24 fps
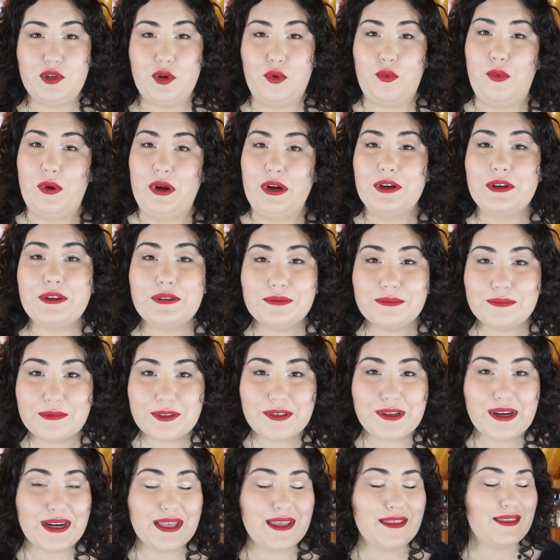to work
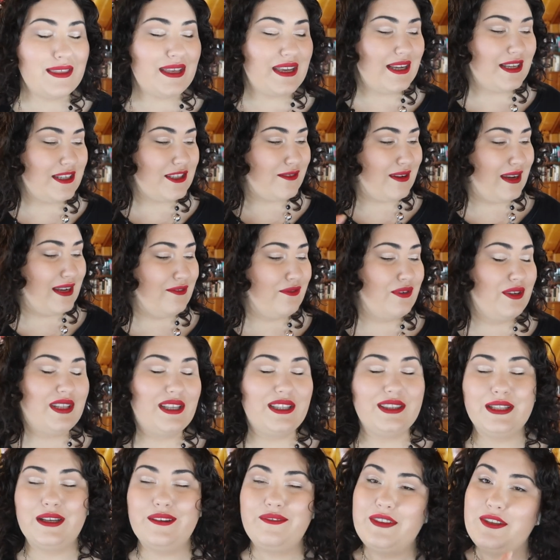or anything, so I
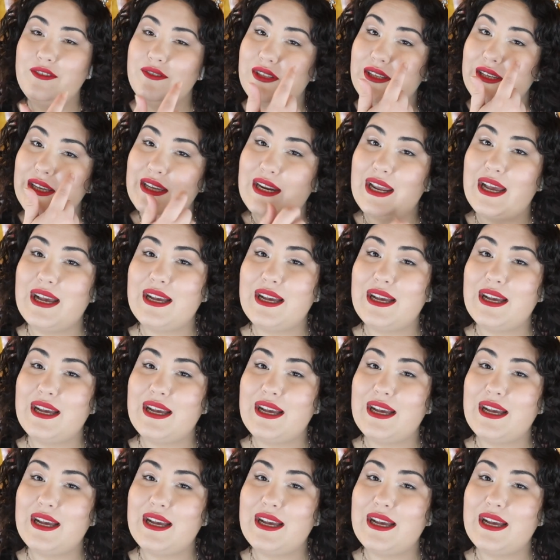really love using it